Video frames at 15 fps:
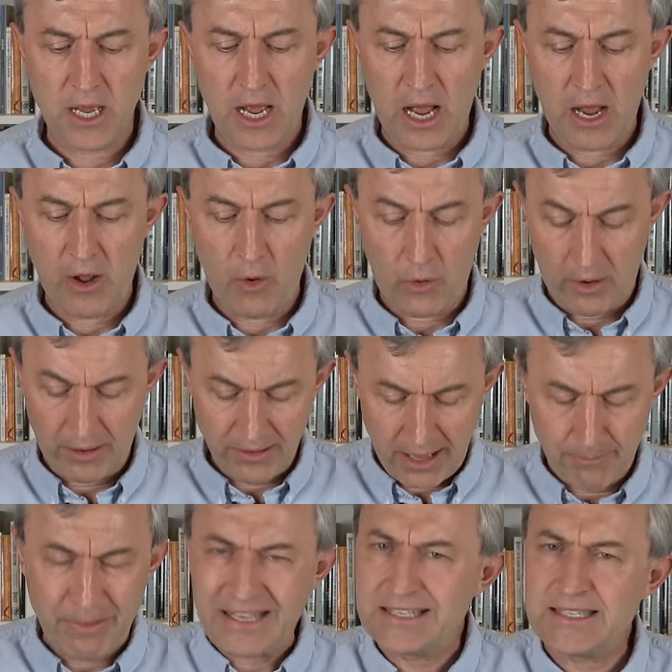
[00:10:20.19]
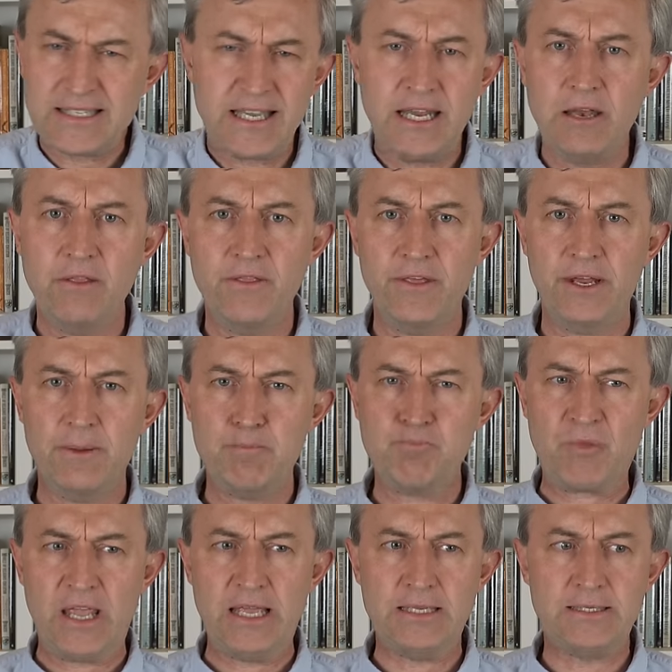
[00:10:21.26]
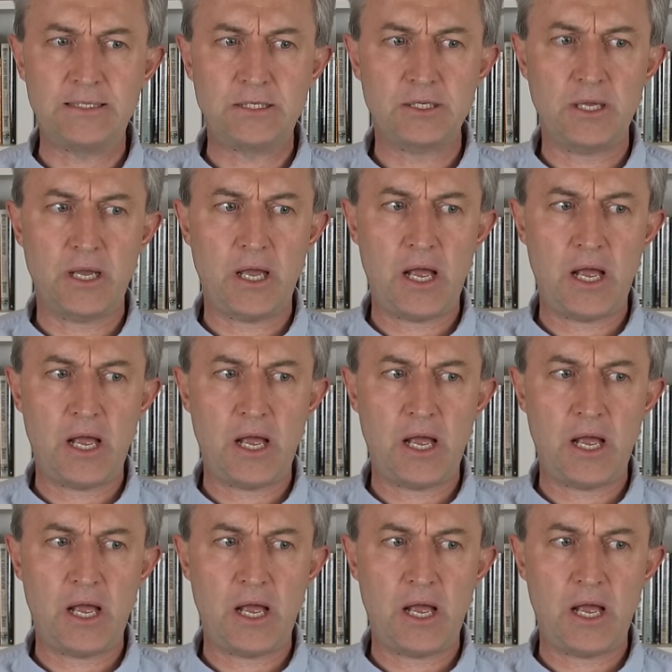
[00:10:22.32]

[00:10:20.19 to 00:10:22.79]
or a big sin that is